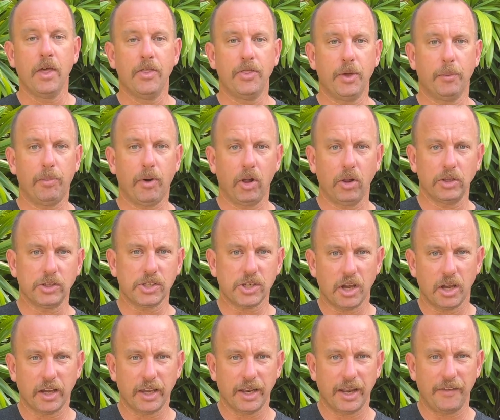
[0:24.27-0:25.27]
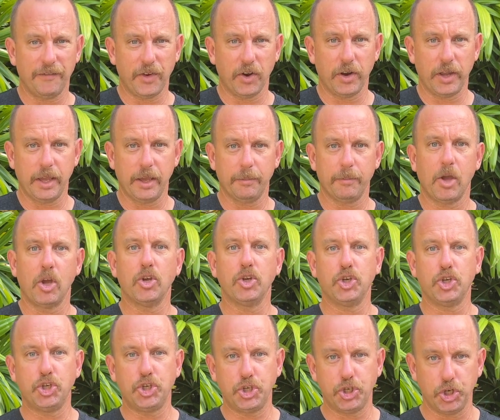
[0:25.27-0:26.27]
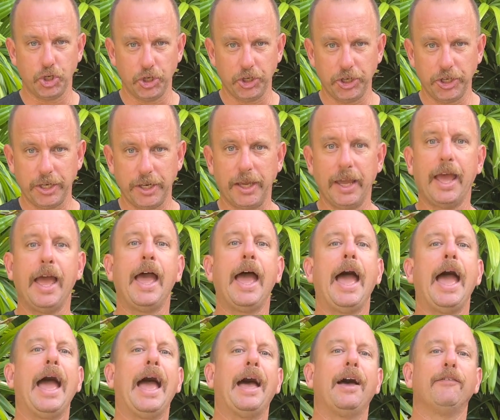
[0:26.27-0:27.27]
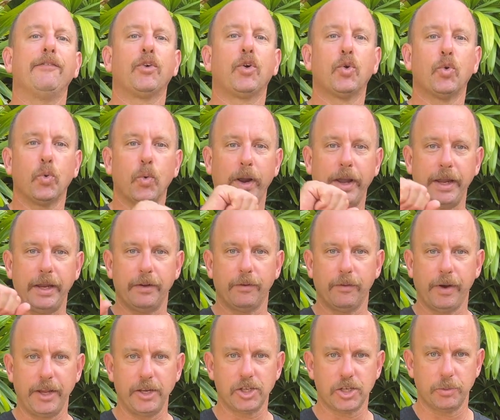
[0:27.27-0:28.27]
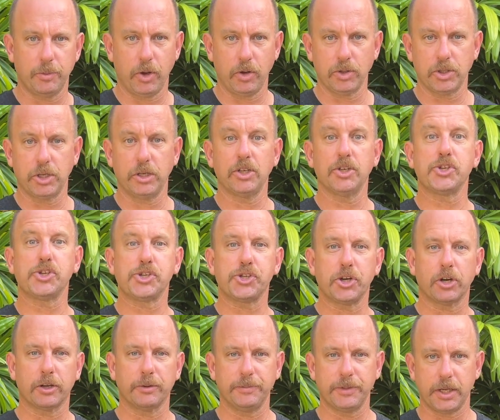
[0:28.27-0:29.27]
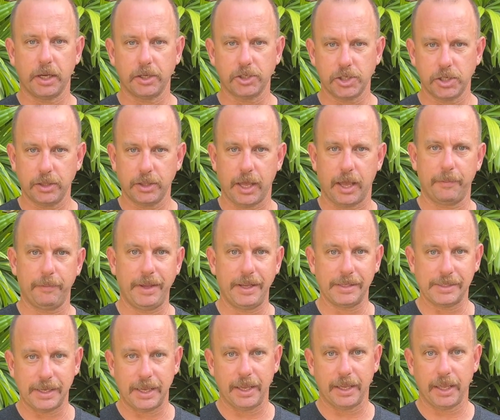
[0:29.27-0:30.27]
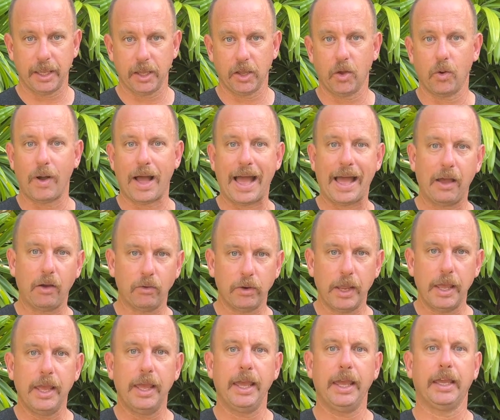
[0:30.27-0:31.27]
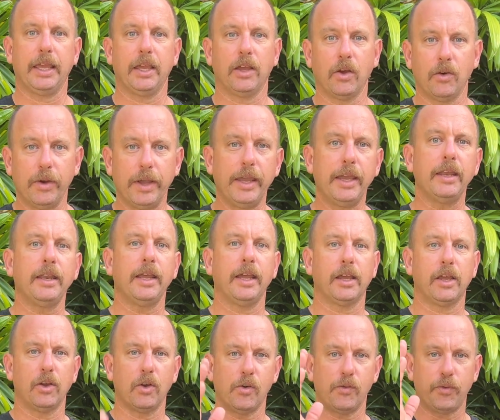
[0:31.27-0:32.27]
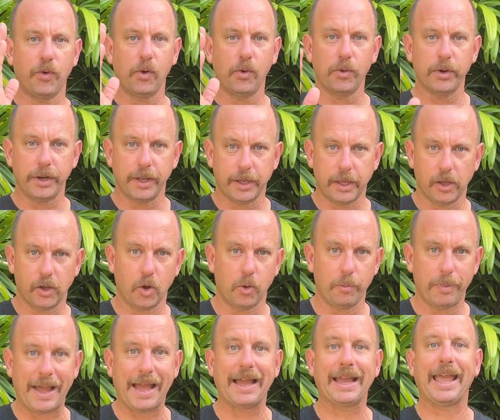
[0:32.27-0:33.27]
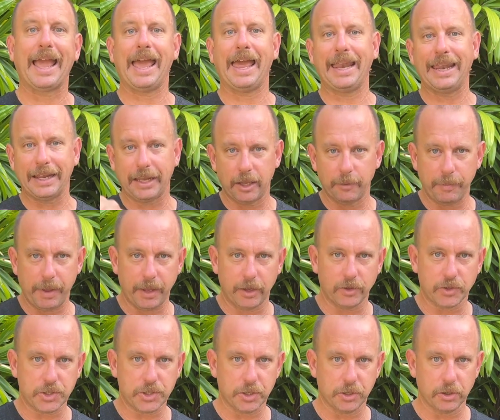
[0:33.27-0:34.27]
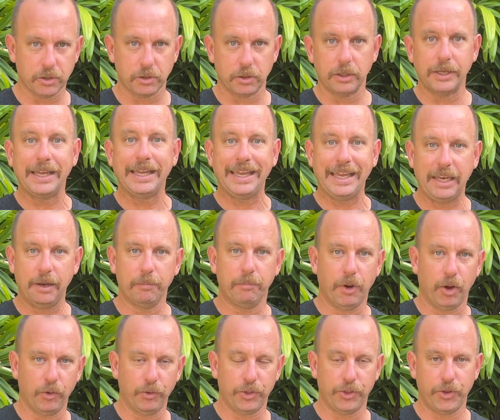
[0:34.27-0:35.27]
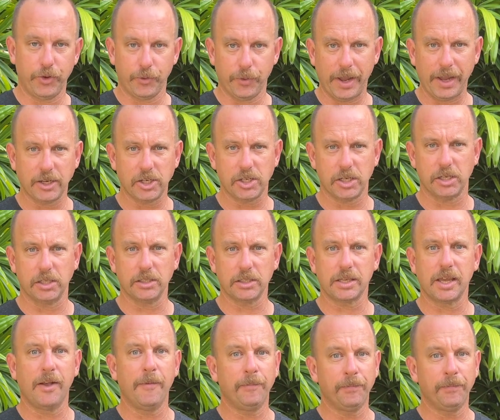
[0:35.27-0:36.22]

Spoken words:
The ball and socket of your hip should have great range of motion, circumduction. That means it can go out, it can go in, it can go forward, it can go back, and it can make a circle in both directions.